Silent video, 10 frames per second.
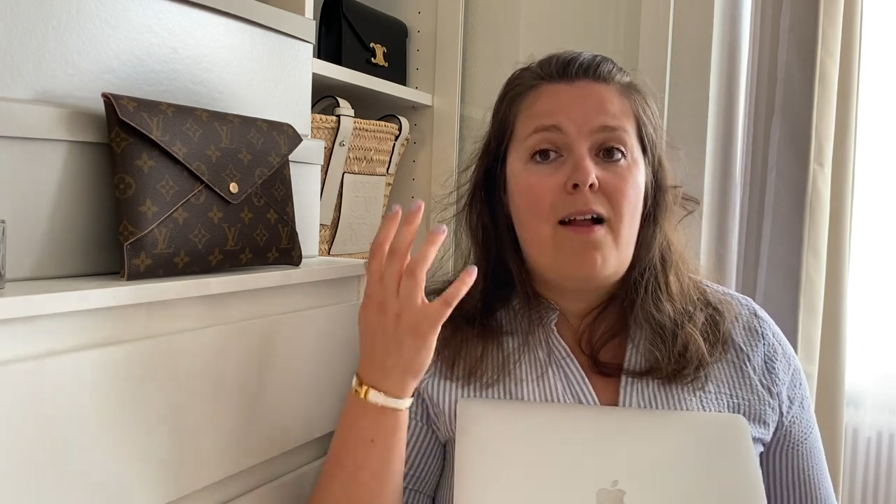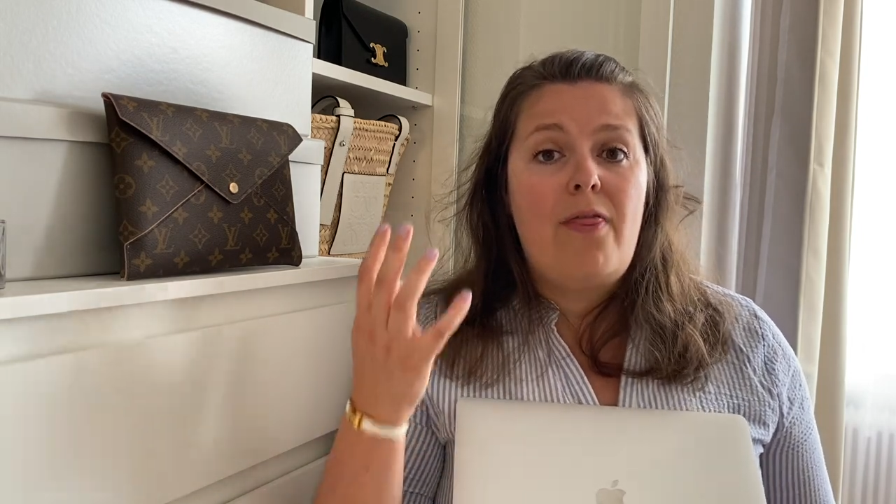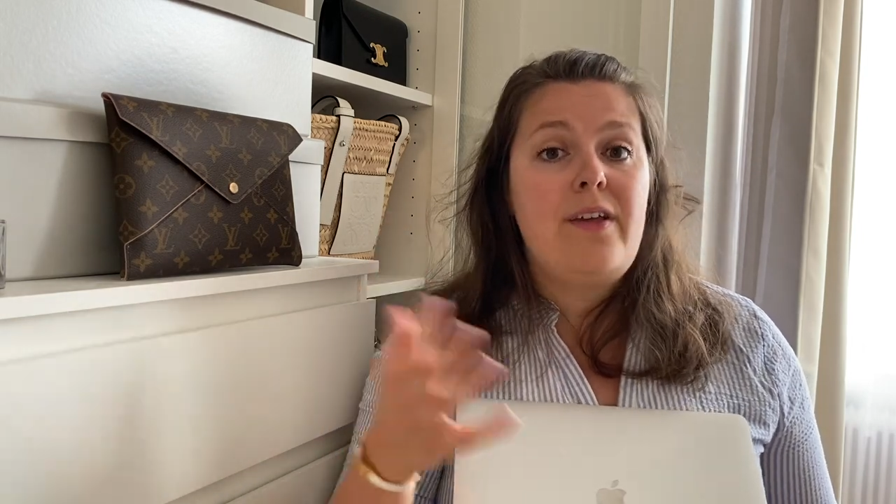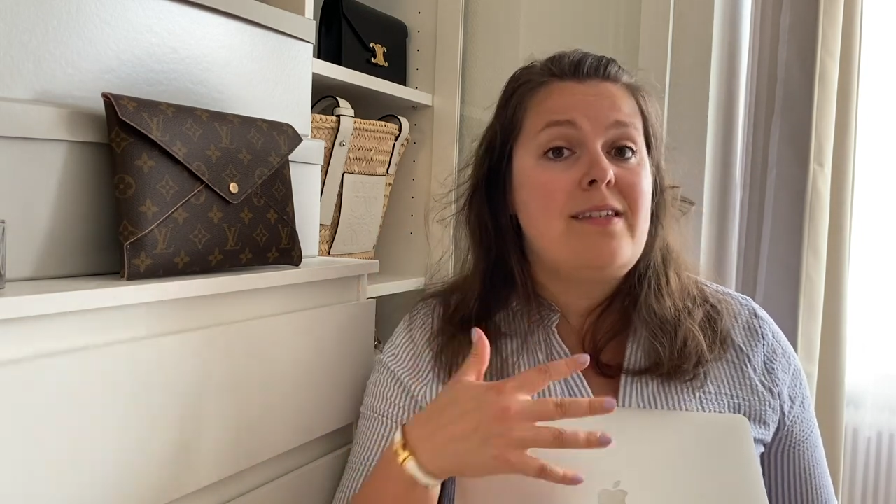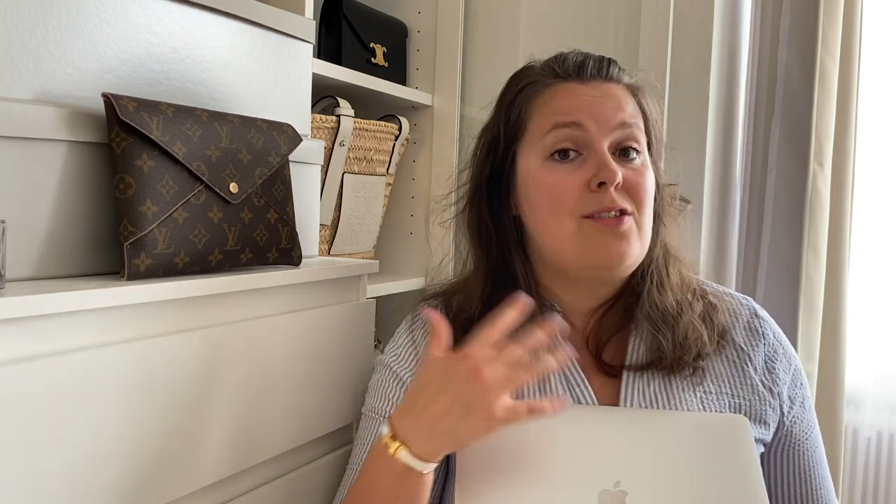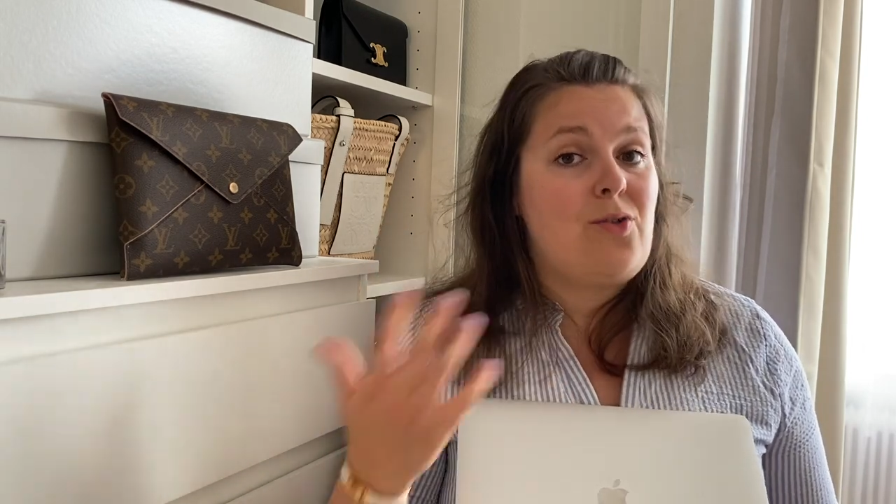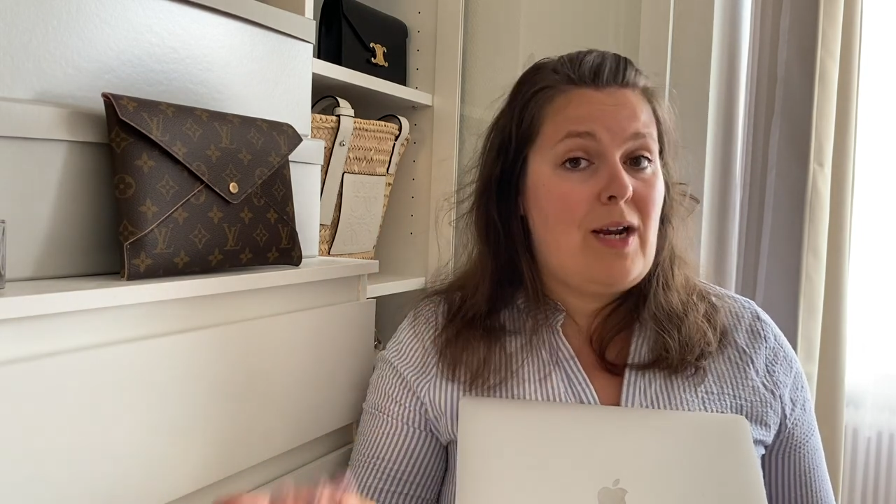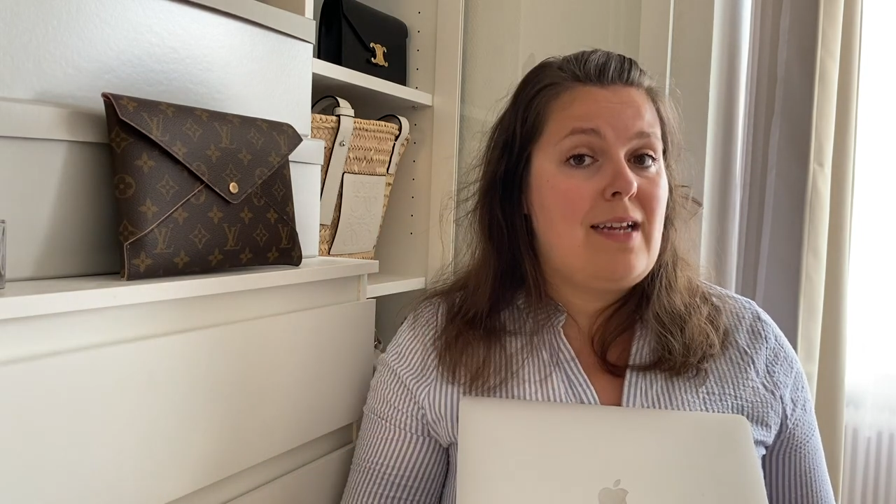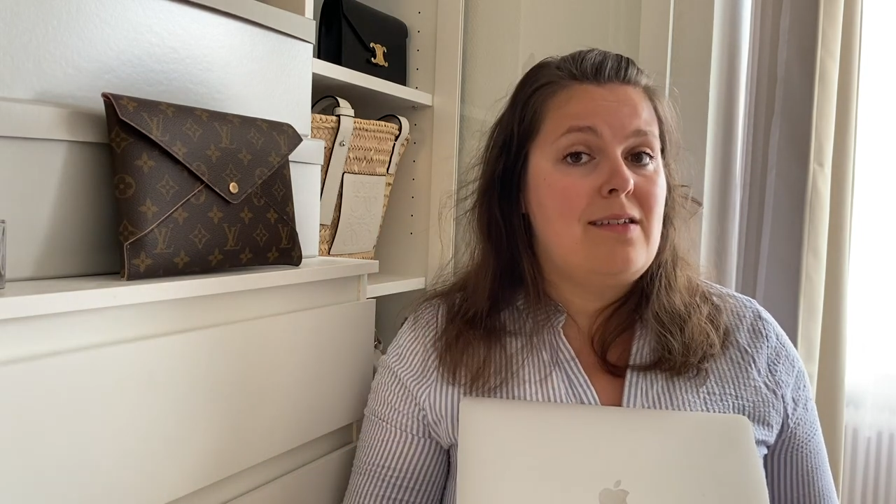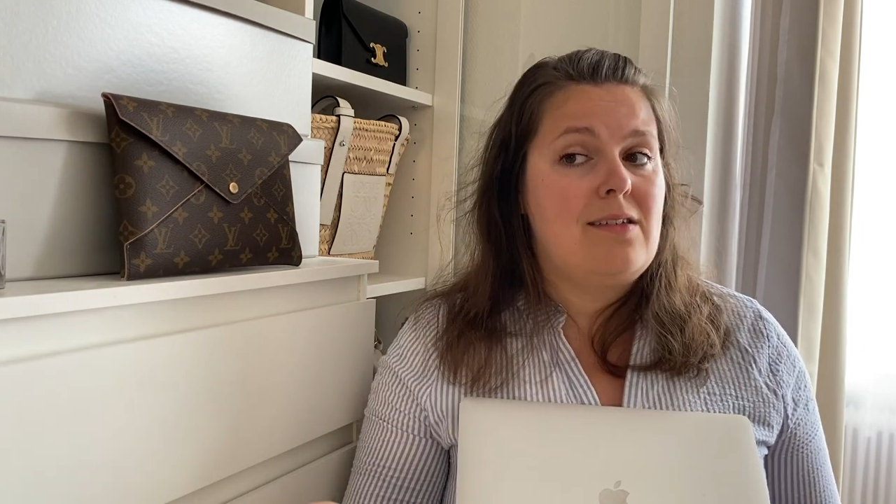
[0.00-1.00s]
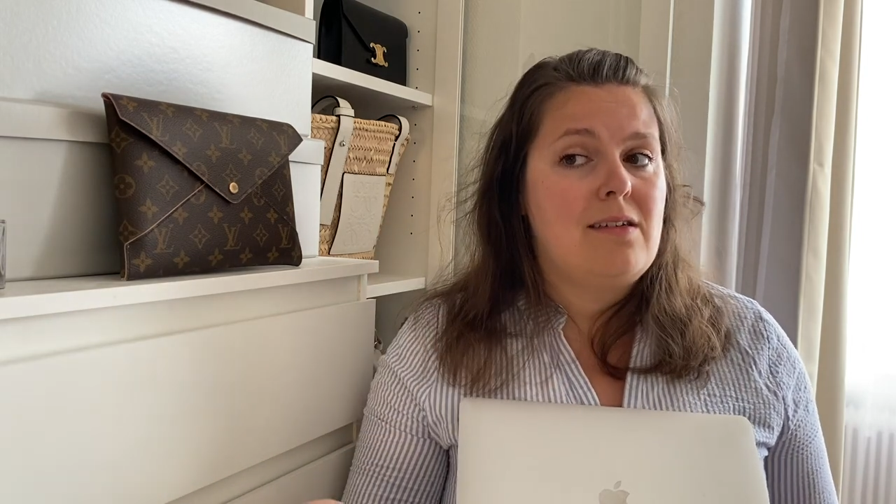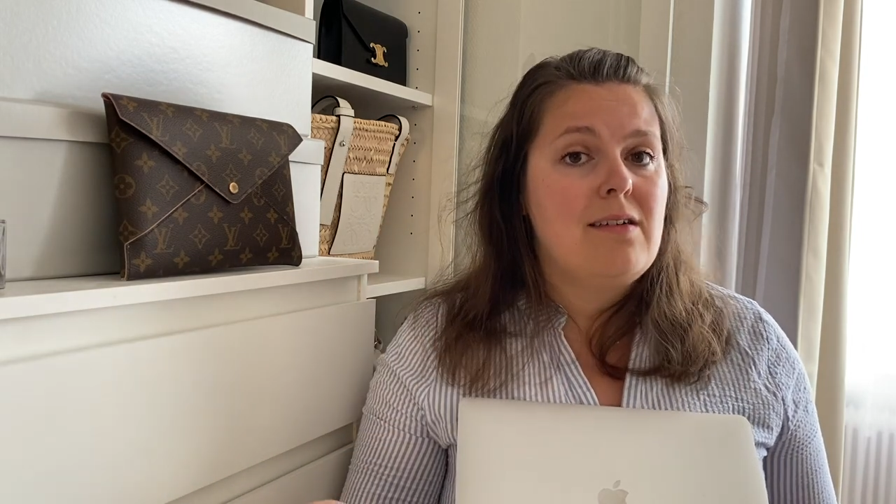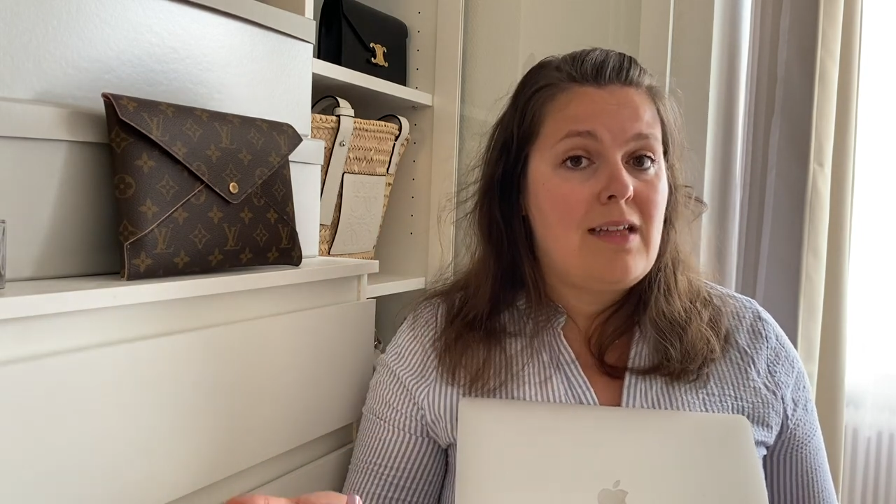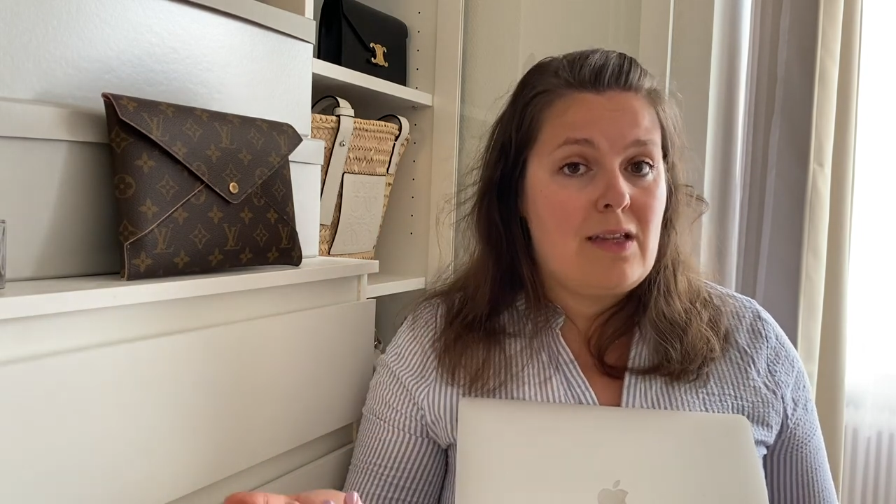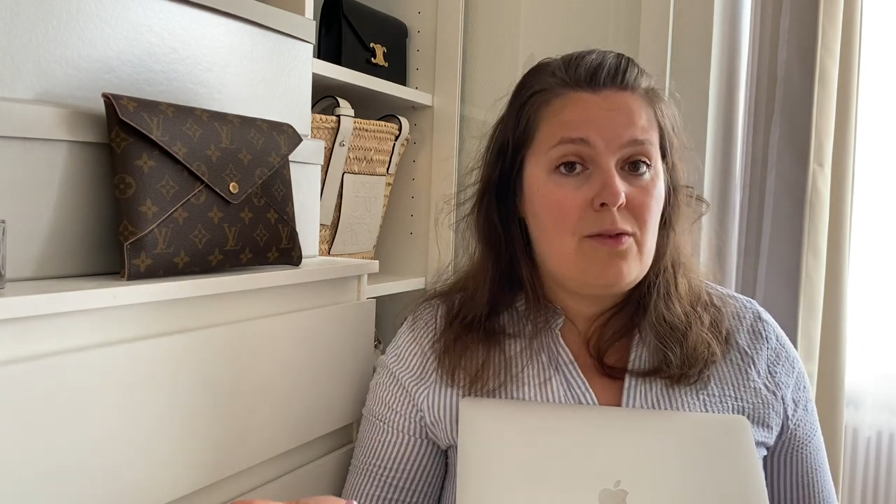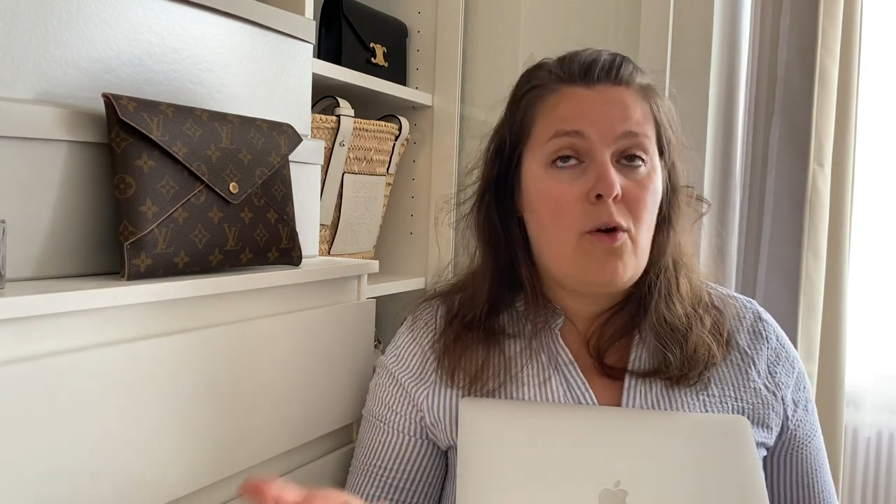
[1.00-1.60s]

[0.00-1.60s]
this trend that,